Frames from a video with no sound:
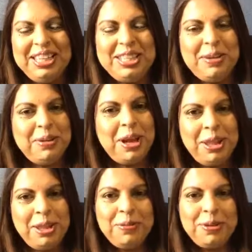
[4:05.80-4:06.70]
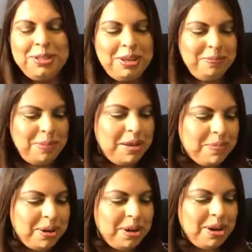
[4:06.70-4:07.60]
So we call it Words on
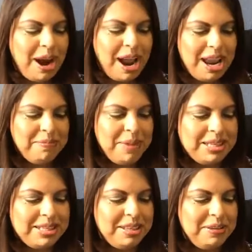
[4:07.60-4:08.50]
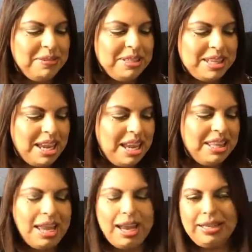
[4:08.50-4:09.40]
Paper, and basically we say
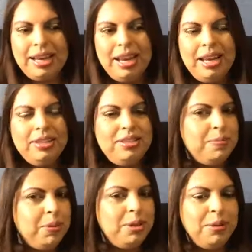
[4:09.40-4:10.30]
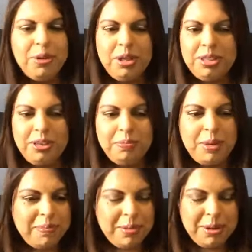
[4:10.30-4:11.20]
that just put the words on
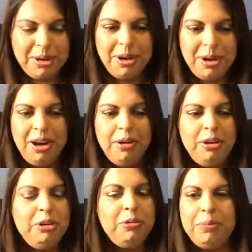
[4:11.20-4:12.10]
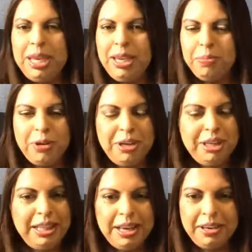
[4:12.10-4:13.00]
paper, you will make it pretty
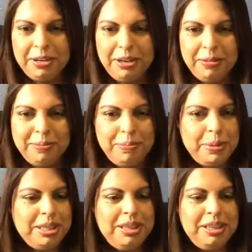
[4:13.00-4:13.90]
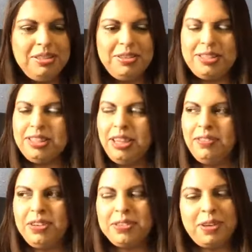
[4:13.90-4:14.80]
later. But just
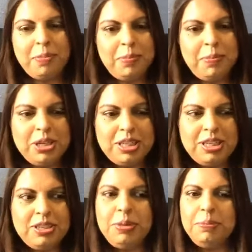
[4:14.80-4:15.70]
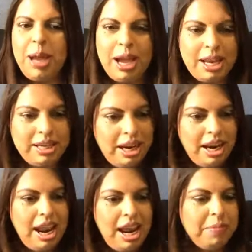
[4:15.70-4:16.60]
give yourself permission to be bad
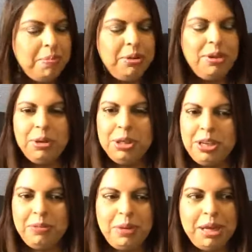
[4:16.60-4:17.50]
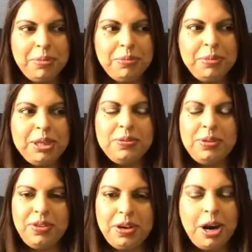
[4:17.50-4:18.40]
and put the words on paper, because
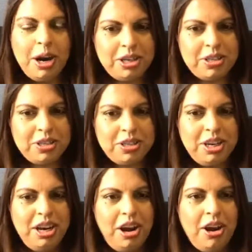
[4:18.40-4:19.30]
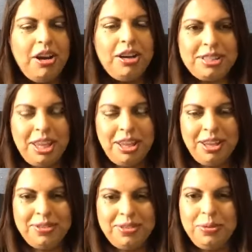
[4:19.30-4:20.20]
we're very harsh on
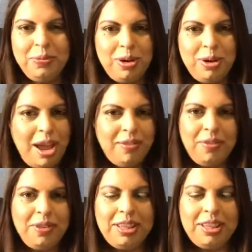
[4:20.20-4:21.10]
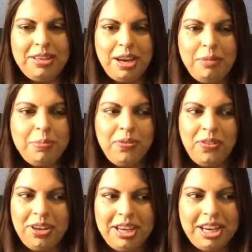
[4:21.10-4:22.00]
ourselves and we want to have everything done
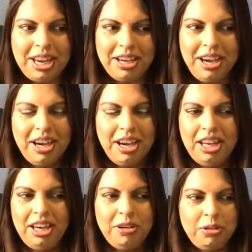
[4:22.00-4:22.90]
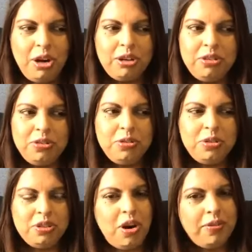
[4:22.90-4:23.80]
perfectly. And doctoral
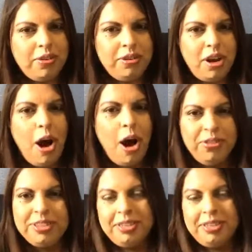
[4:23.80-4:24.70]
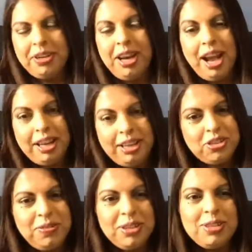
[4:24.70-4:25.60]
students are often obviously very high
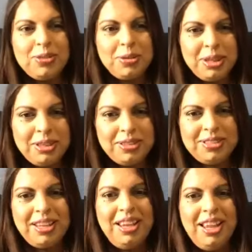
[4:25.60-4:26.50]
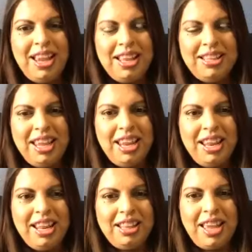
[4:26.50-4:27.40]
achieving students, and
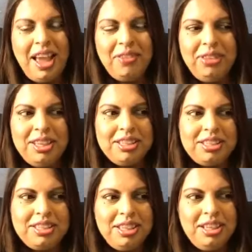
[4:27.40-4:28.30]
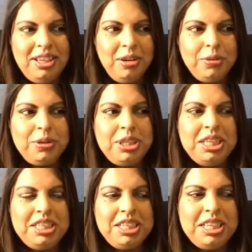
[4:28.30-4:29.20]
they have this
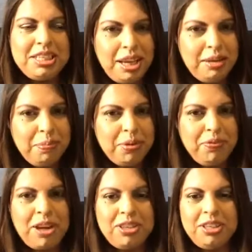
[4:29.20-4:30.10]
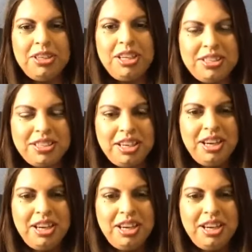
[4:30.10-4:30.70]
OCD type perfectionist